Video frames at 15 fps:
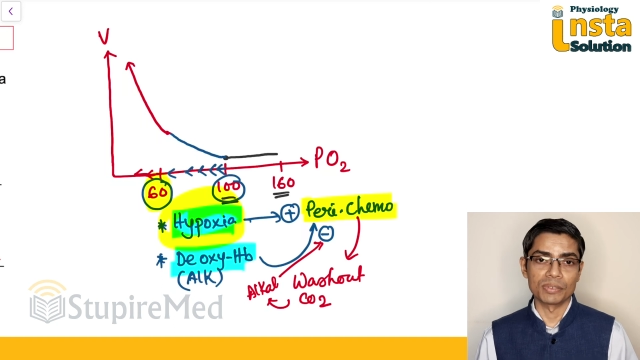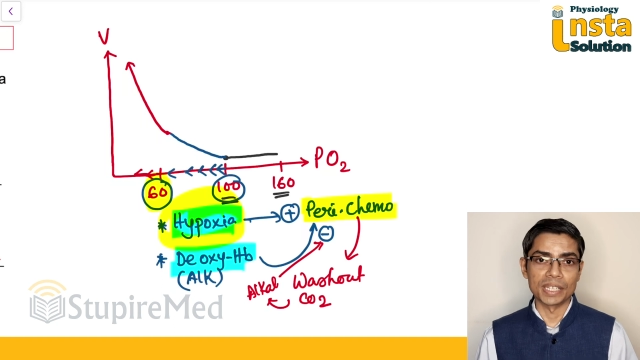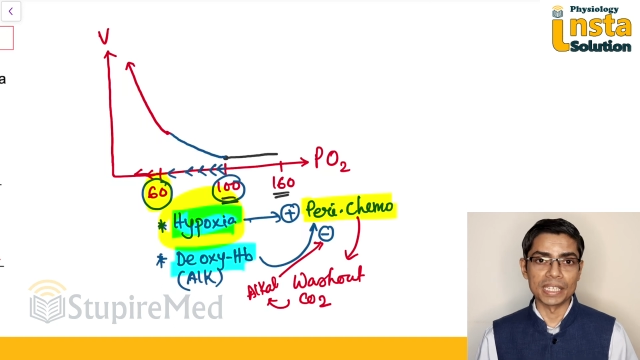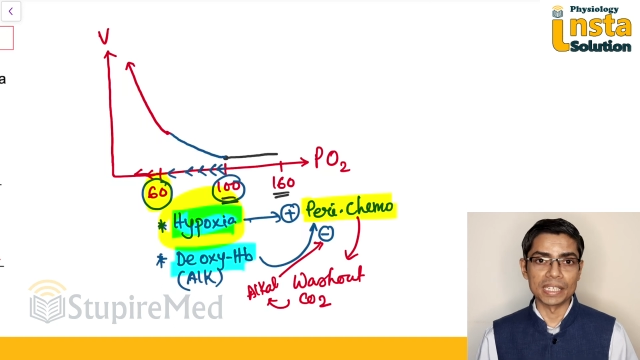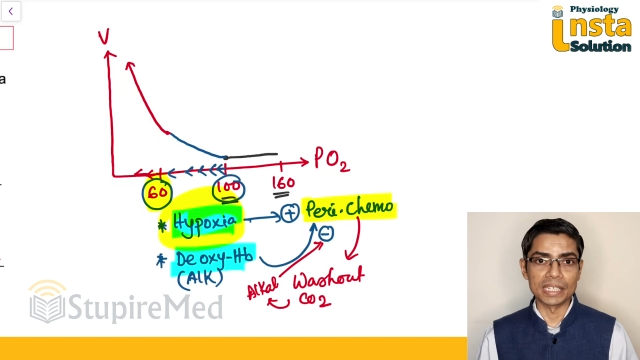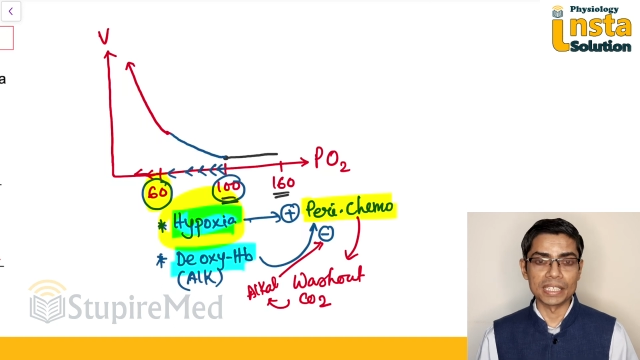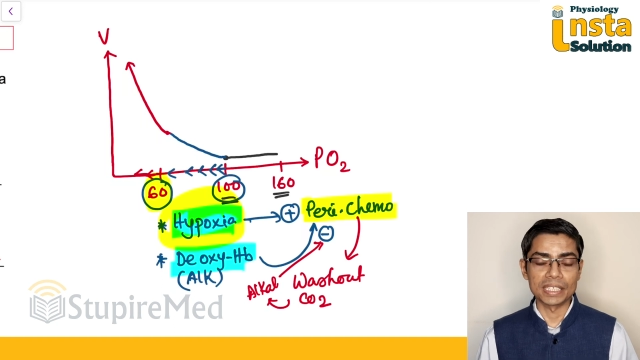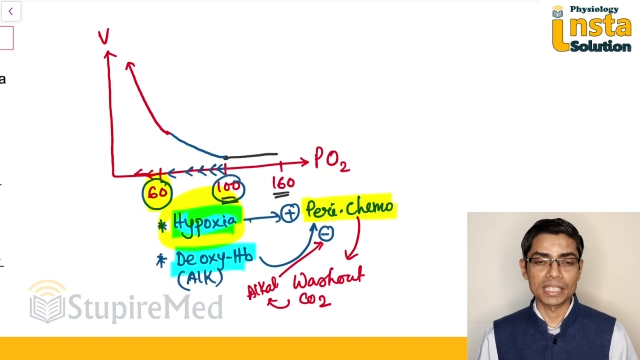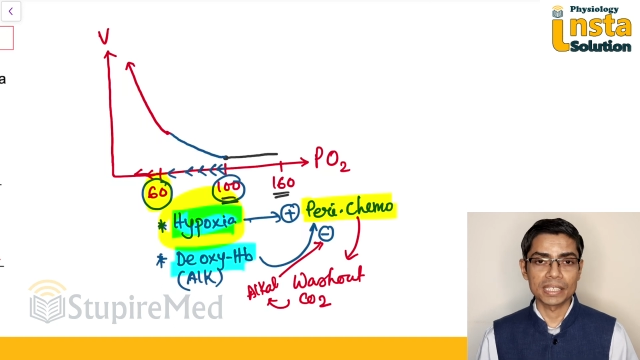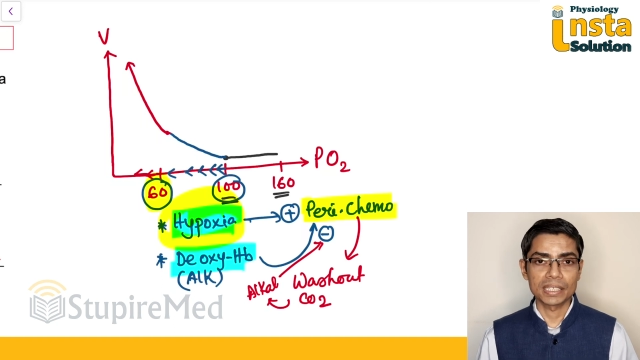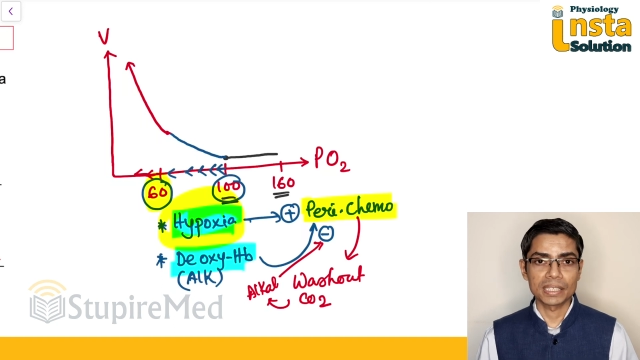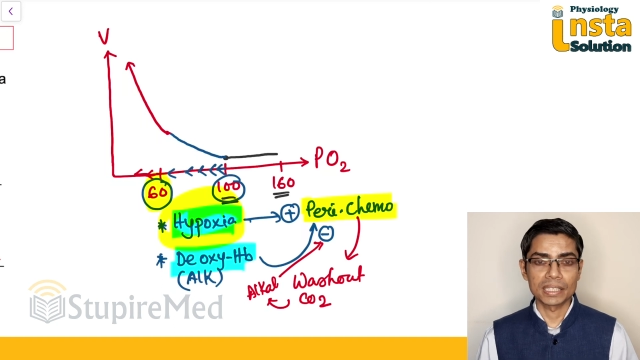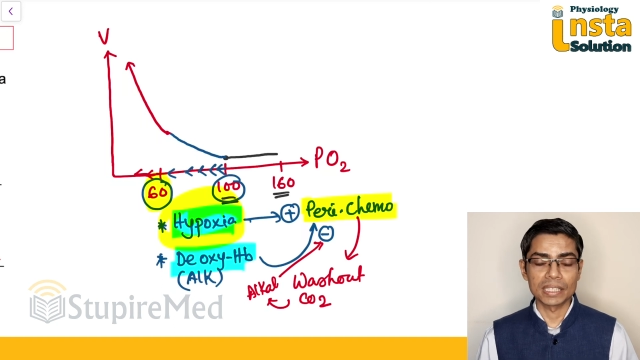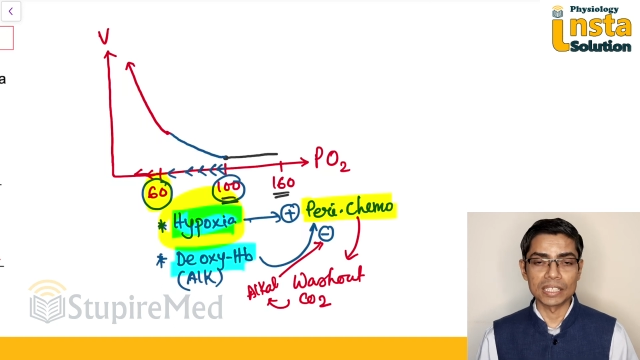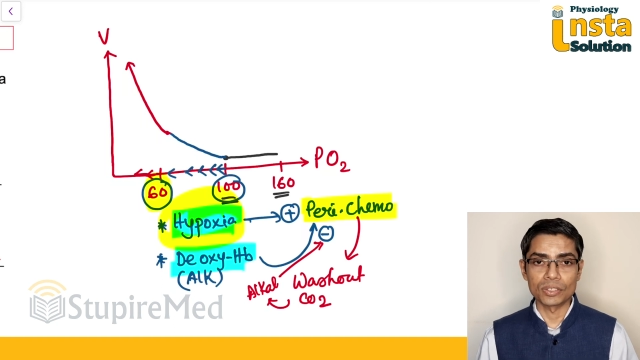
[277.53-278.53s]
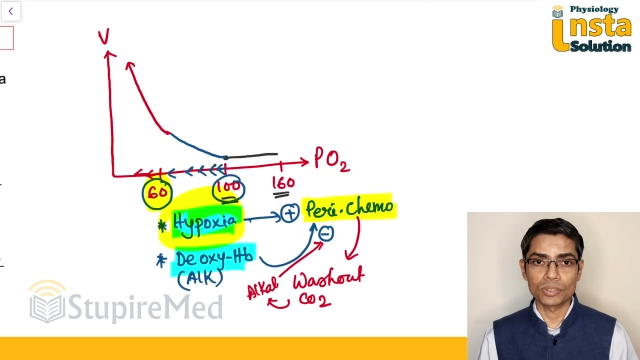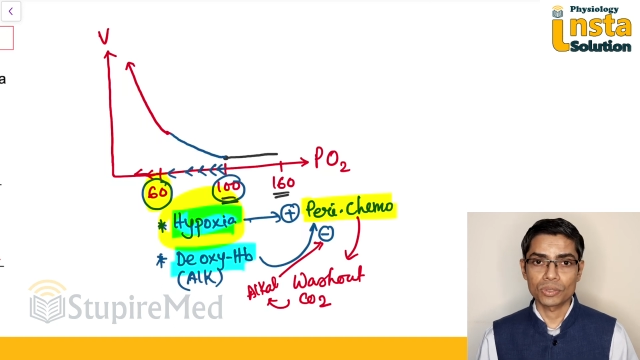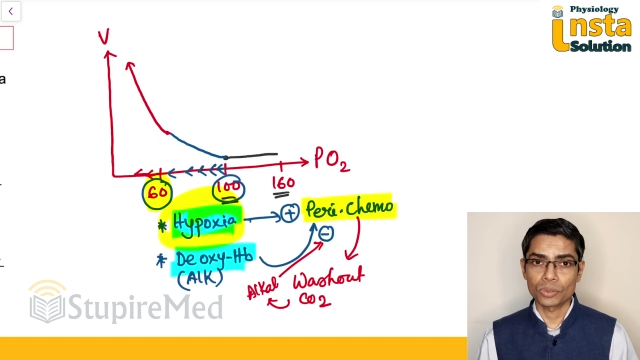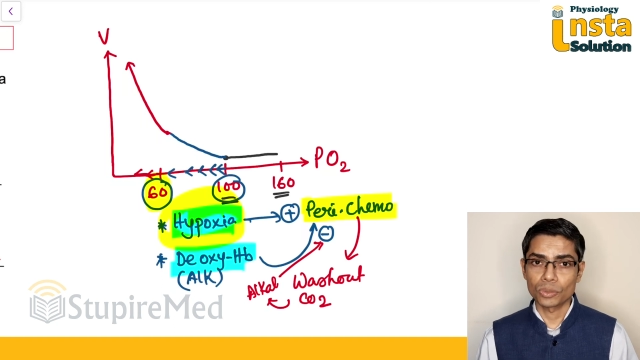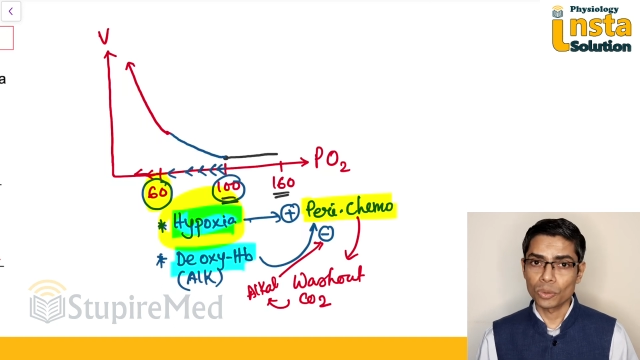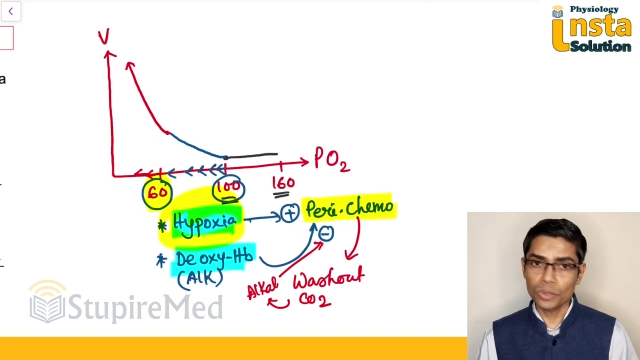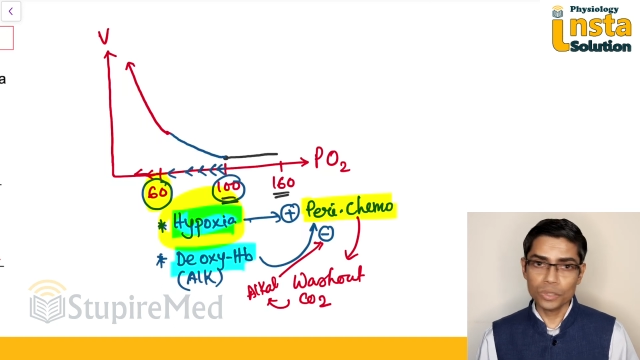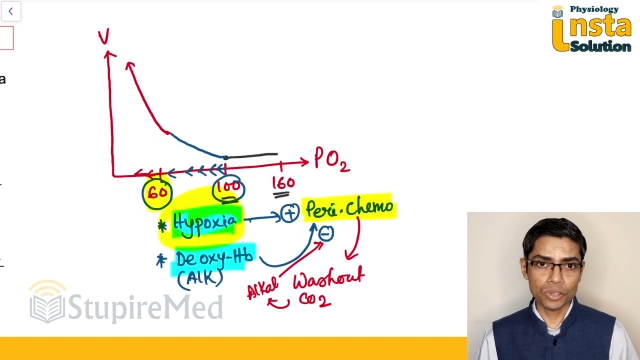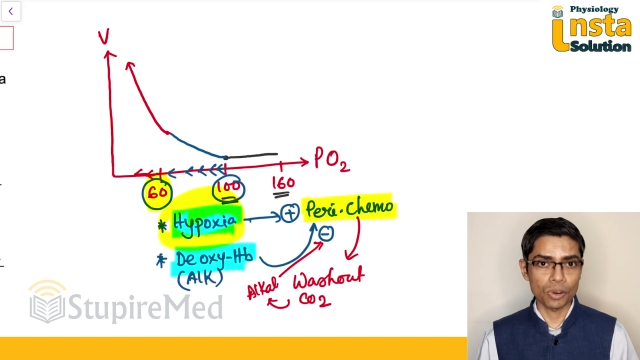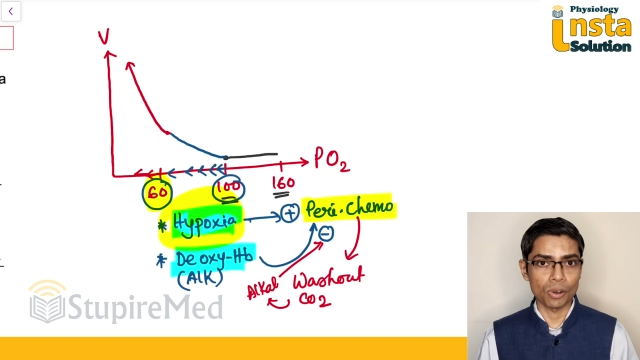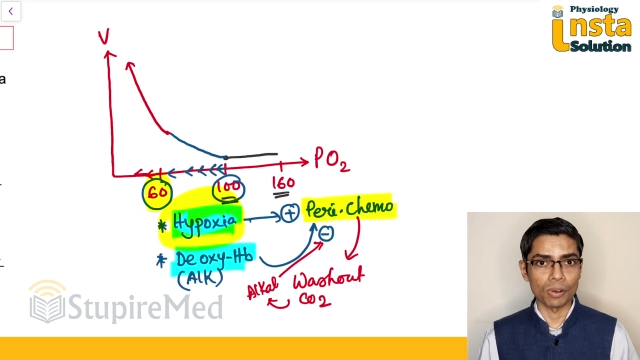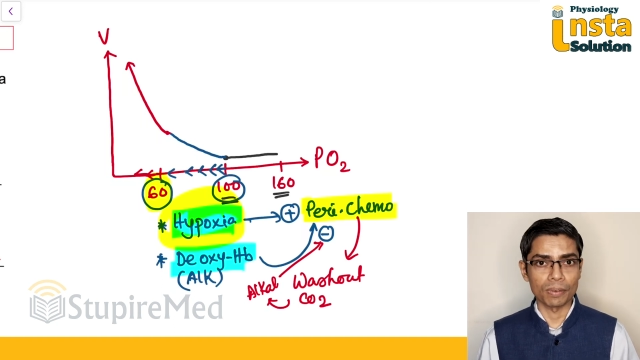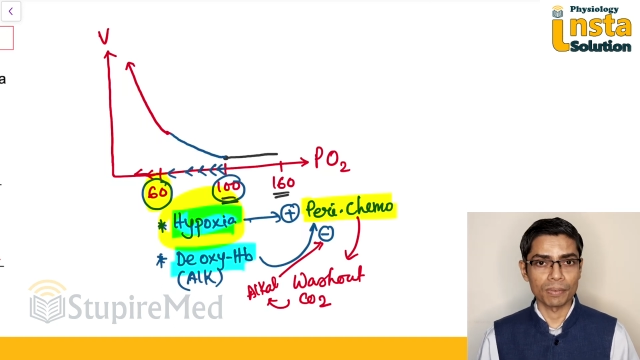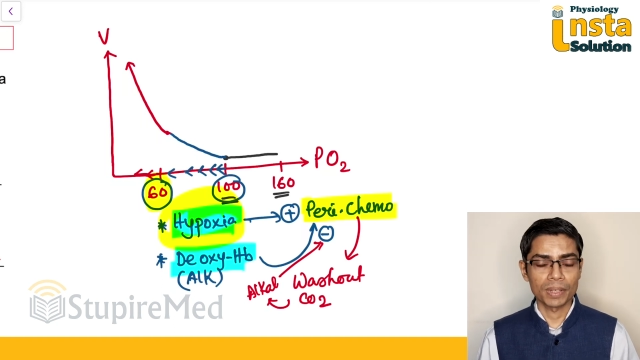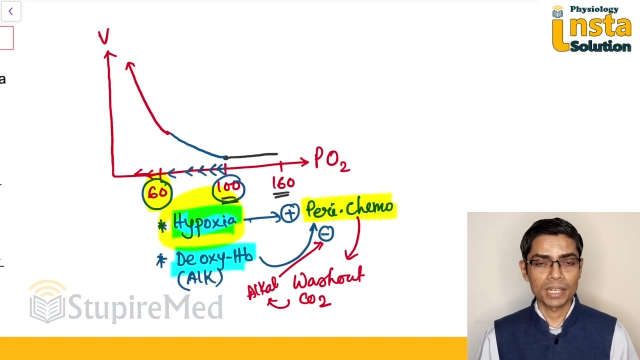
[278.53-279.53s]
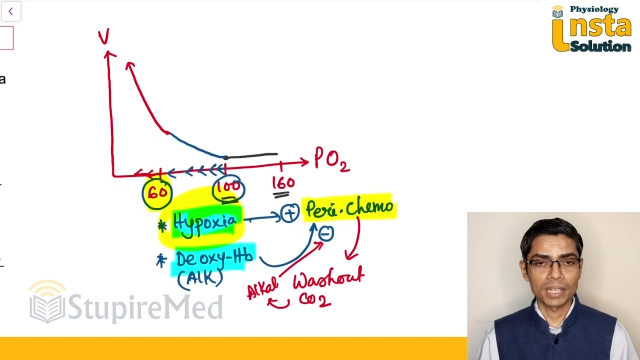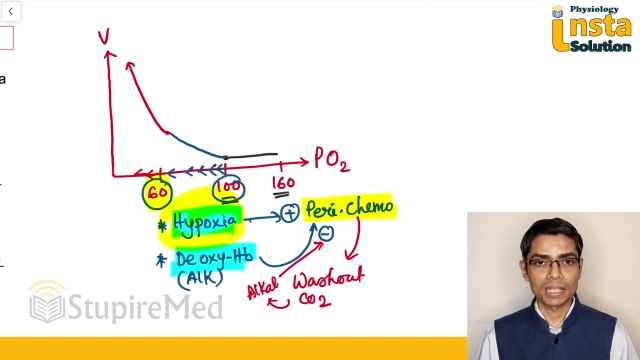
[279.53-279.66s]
ventilation is so strong